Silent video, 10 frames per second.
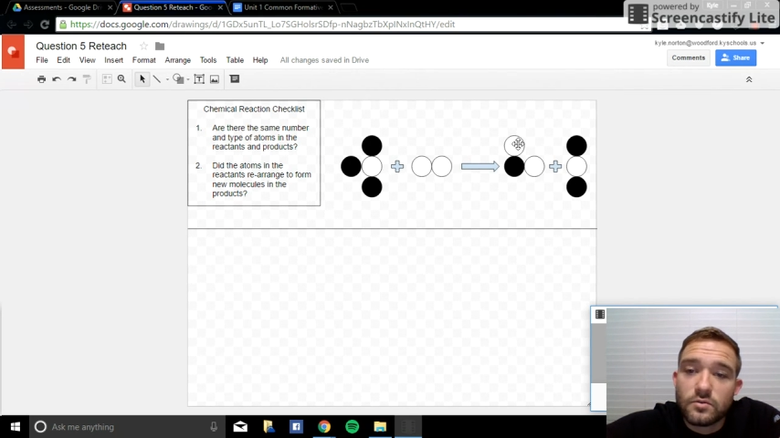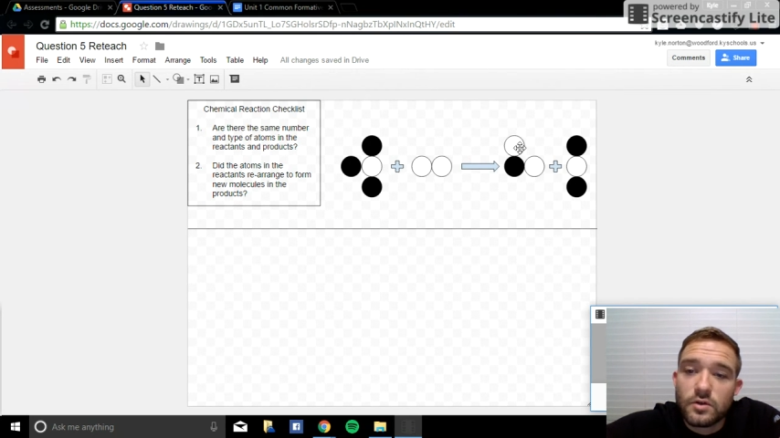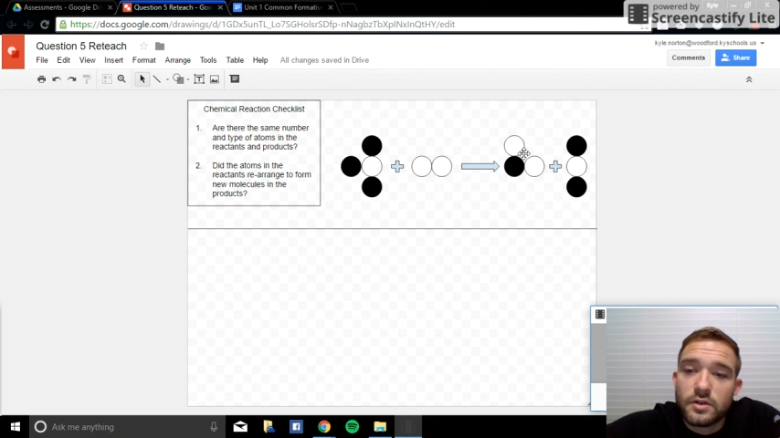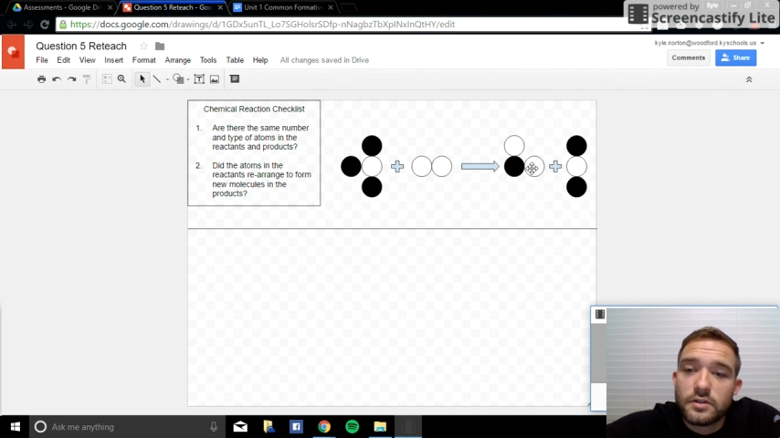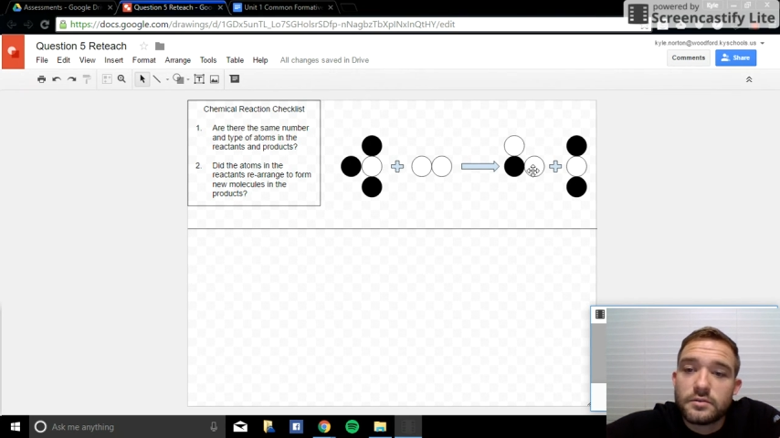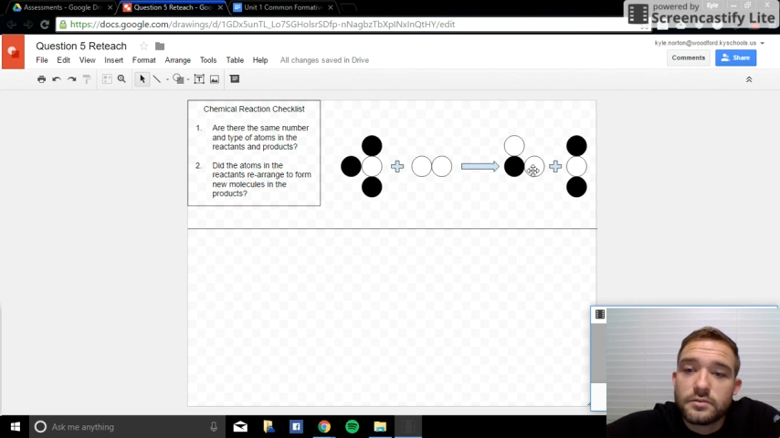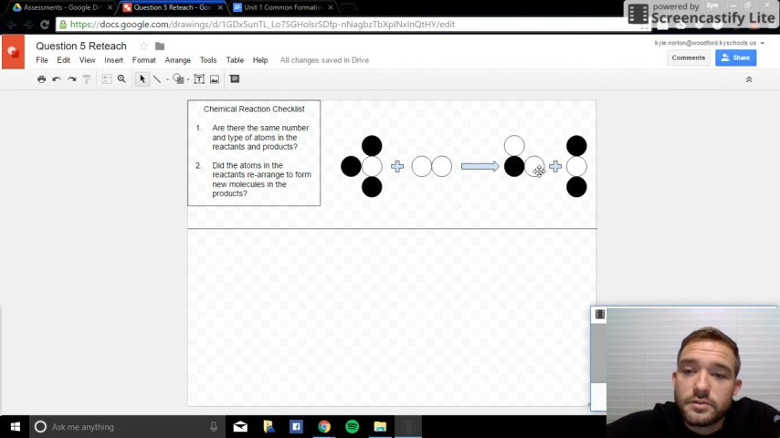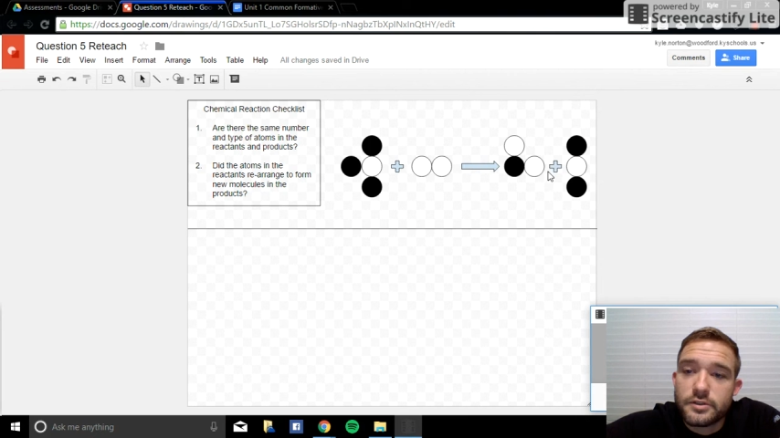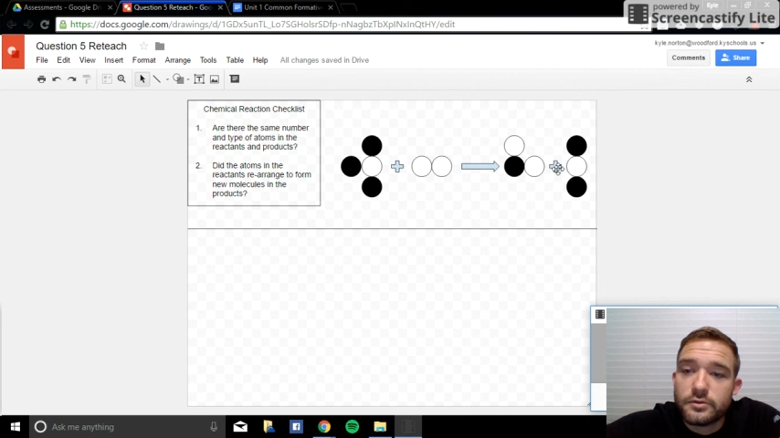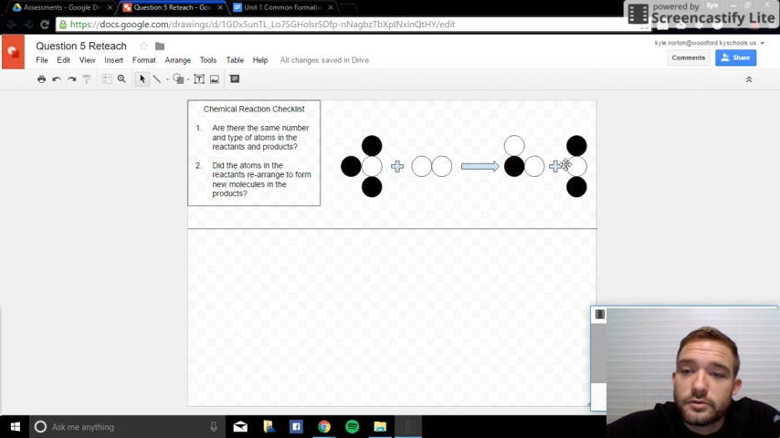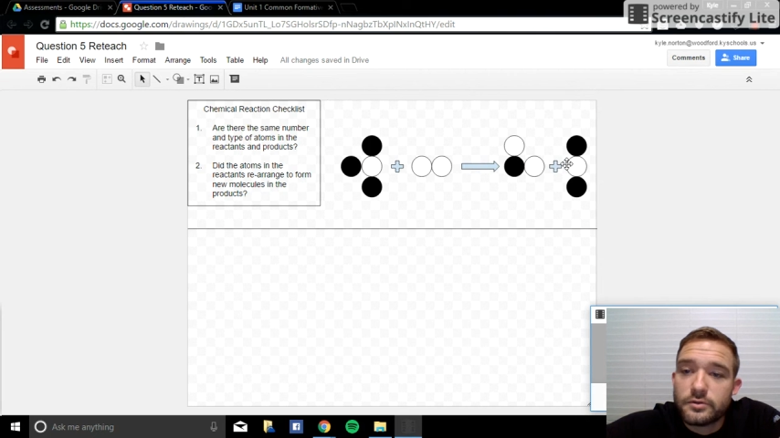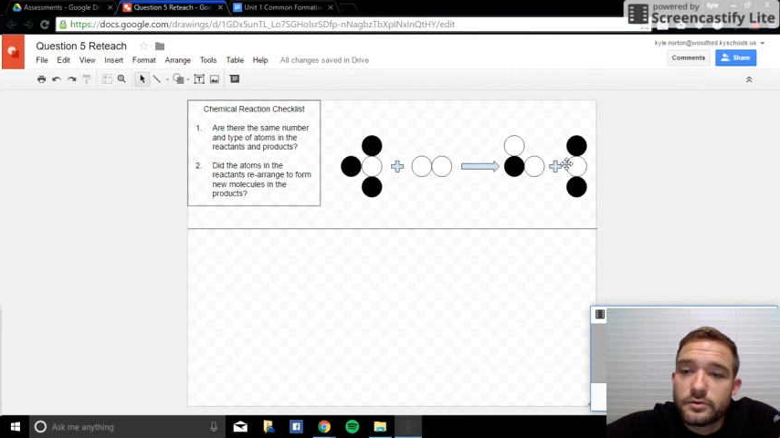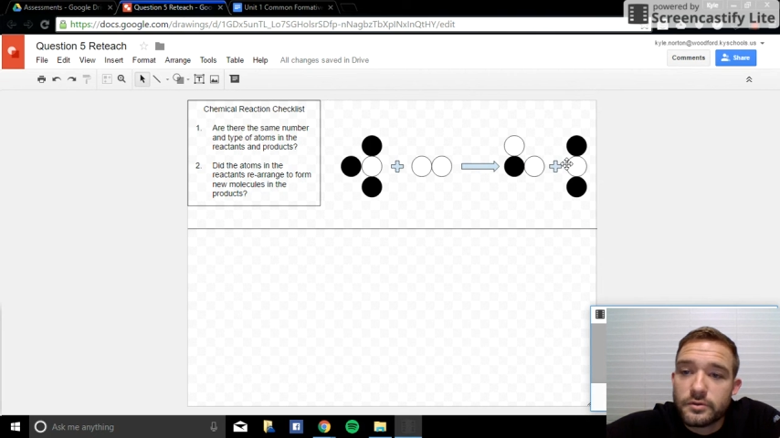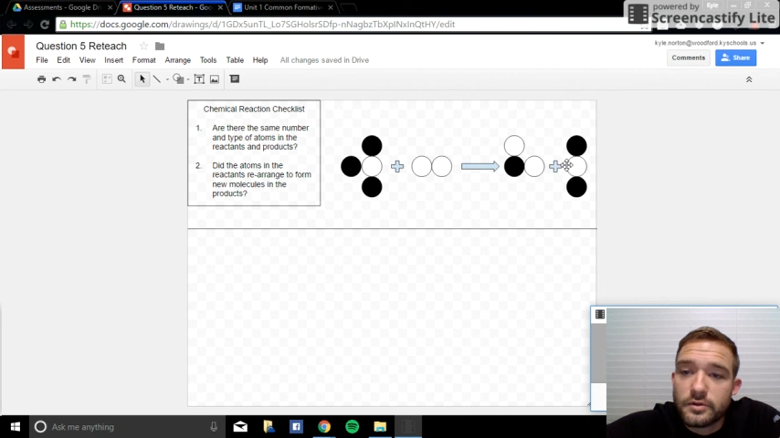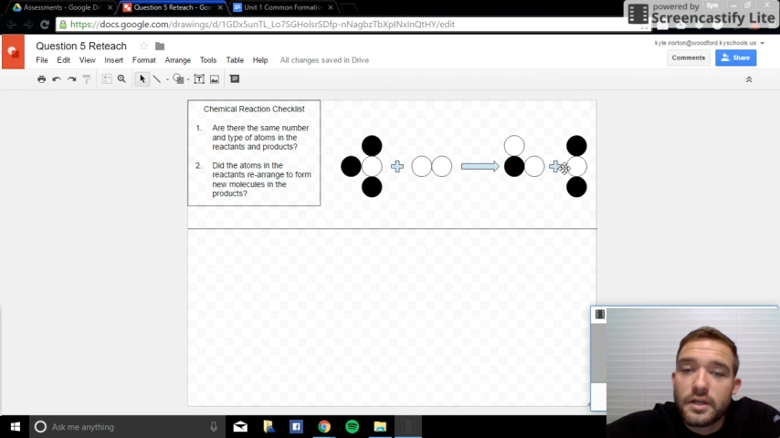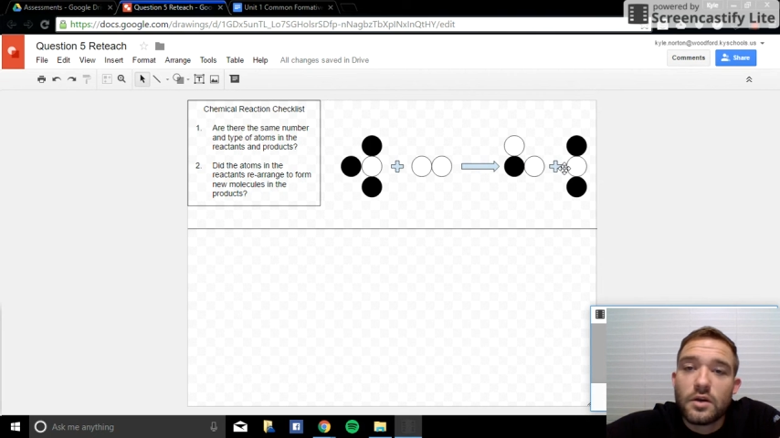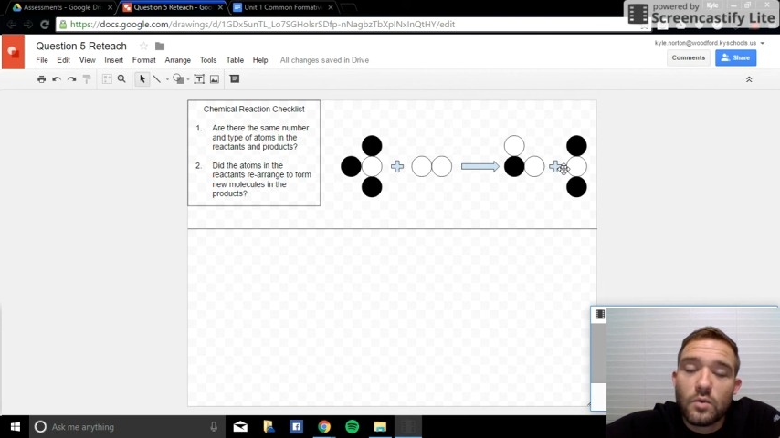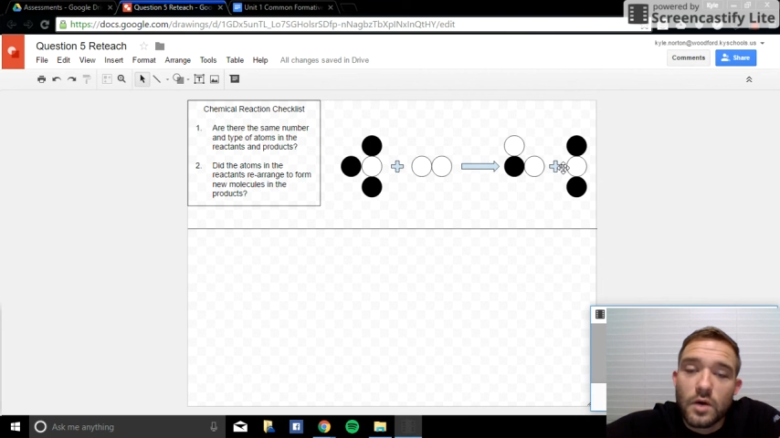1, 2, 3